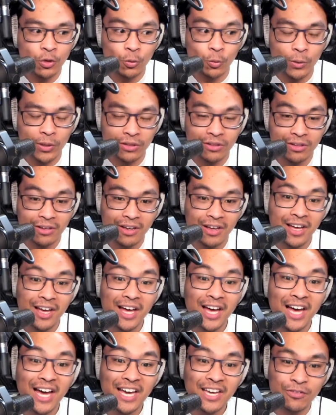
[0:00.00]
with
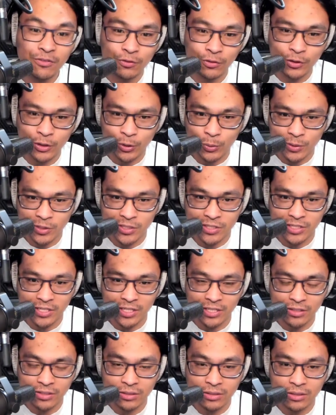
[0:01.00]
high
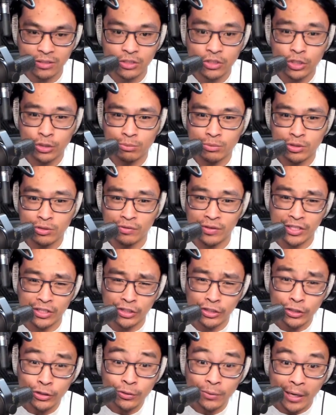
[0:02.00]
frequencies in terms of
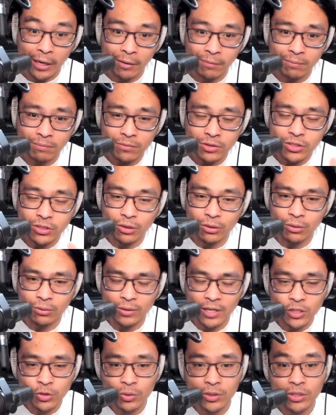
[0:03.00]
EQing. So
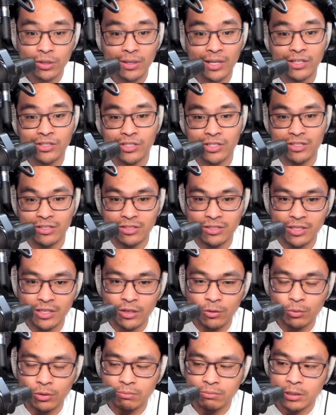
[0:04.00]
that's why you'll actually
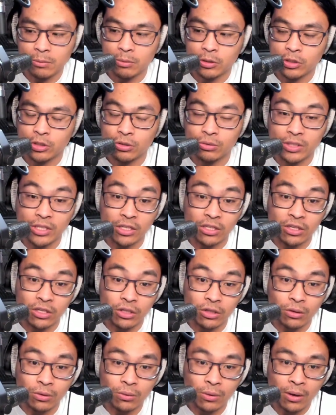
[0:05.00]
see when people do
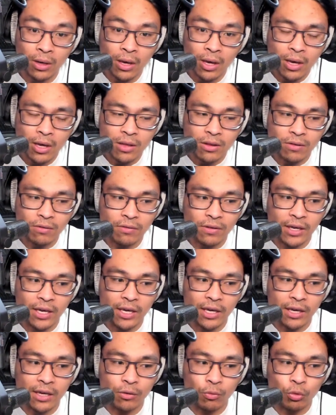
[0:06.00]
EQ,
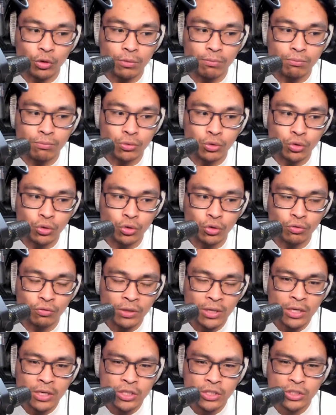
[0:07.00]
they remove
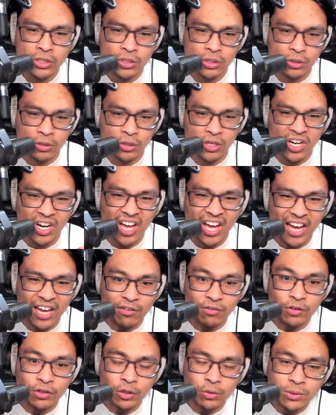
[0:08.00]
certain high
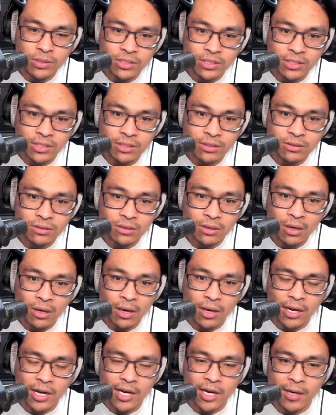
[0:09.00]
frequencies
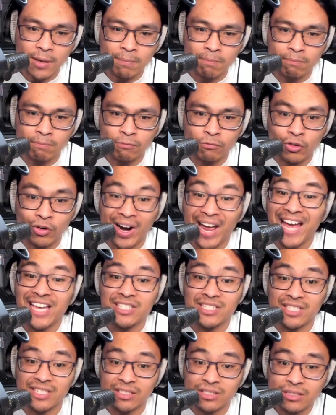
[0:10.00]
for
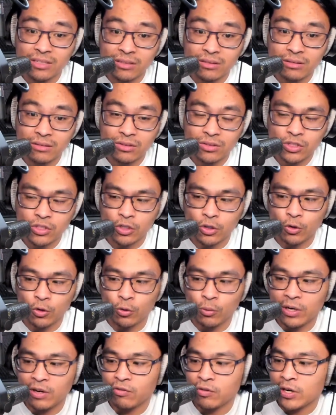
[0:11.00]
S's. So
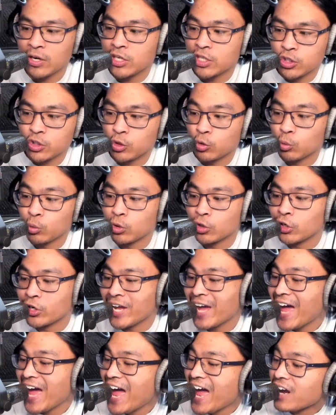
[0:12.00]
whenever I do the word
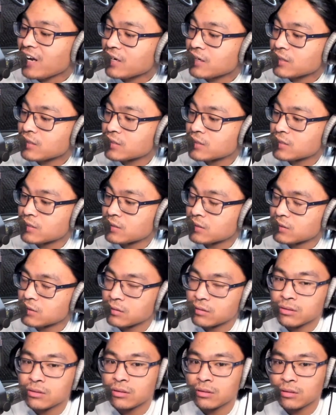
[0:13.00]
axe,
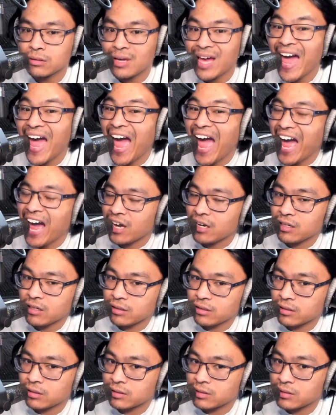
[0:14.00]

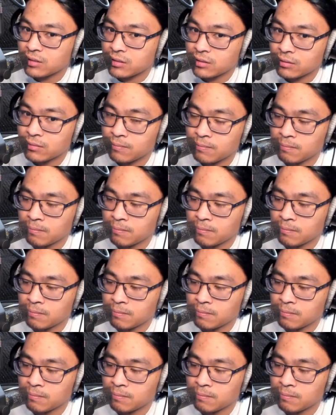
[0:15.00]
axe,